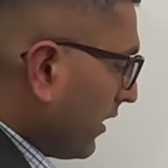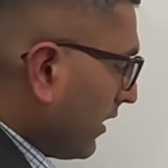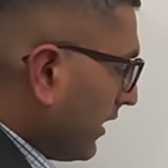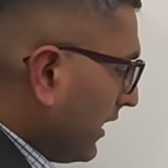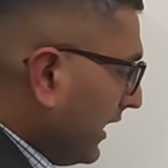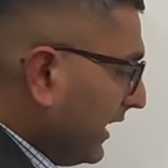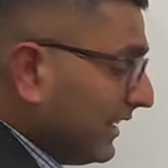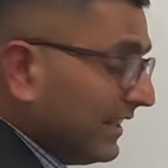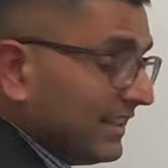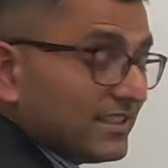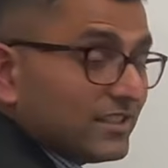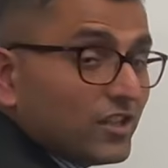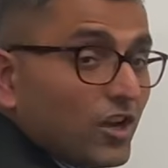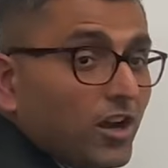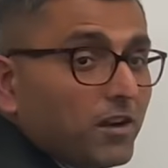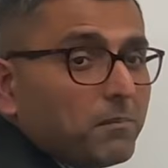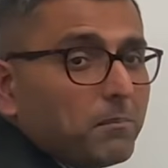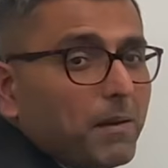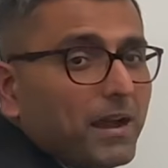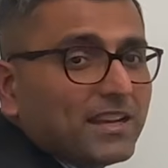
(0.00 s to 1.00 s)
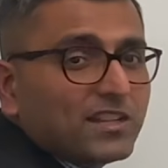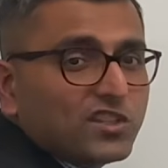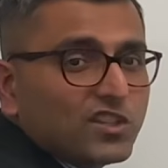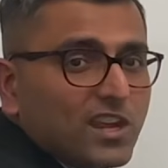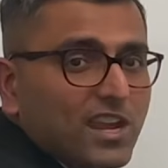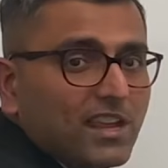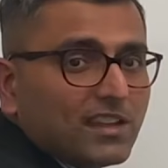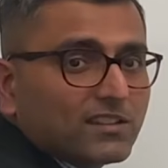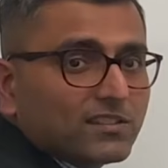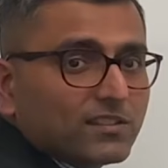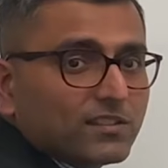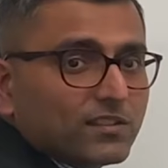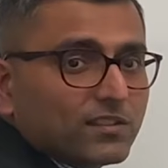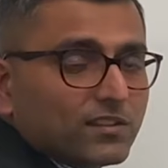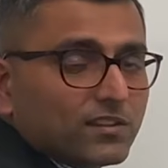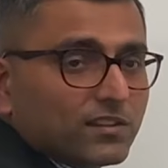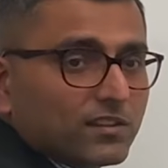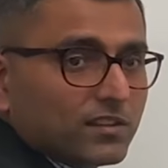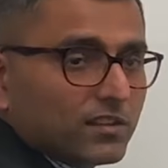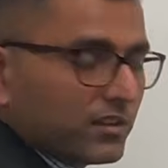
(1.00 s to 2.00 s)
it is not by chance
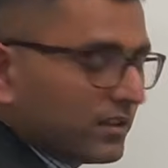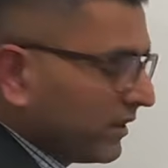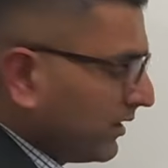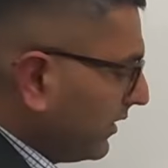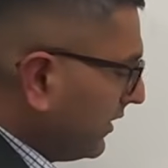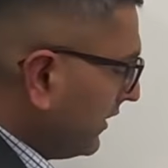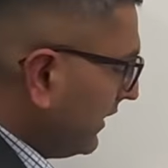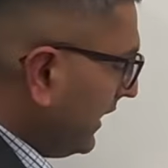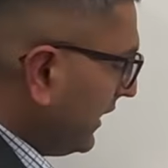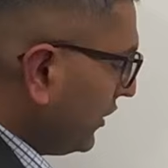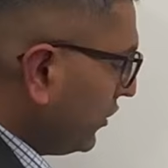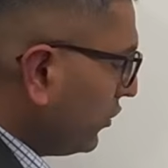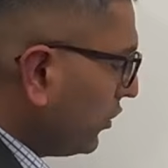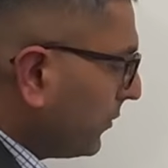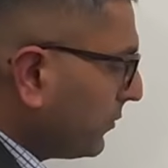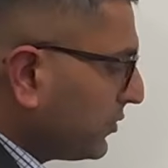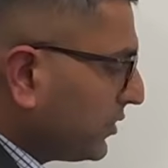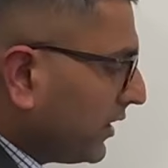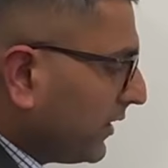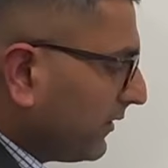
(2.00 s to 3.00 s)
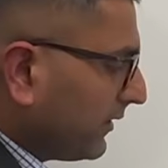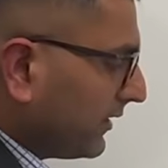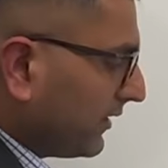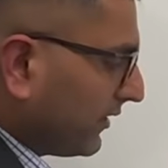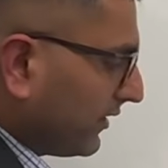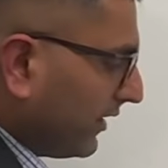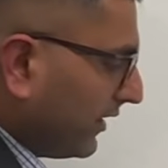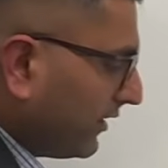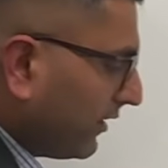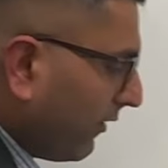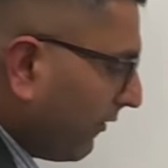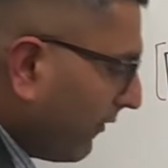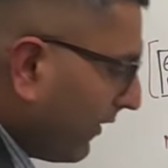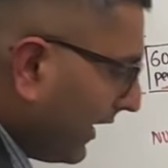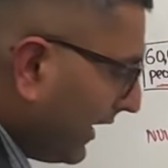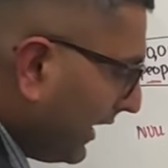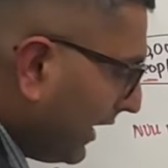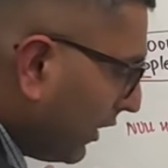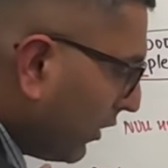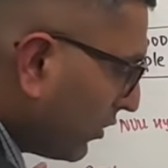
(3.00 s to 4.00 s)
that you observe this. There's a
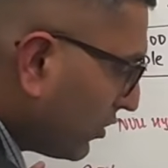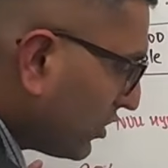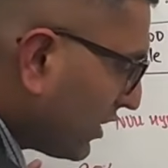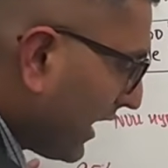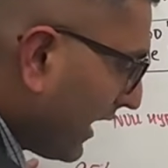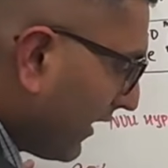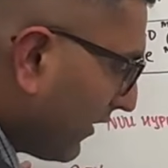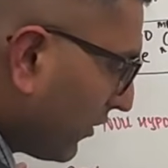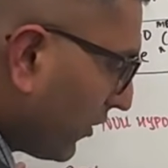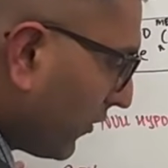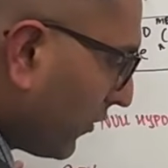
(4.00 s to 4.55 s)
very low chance of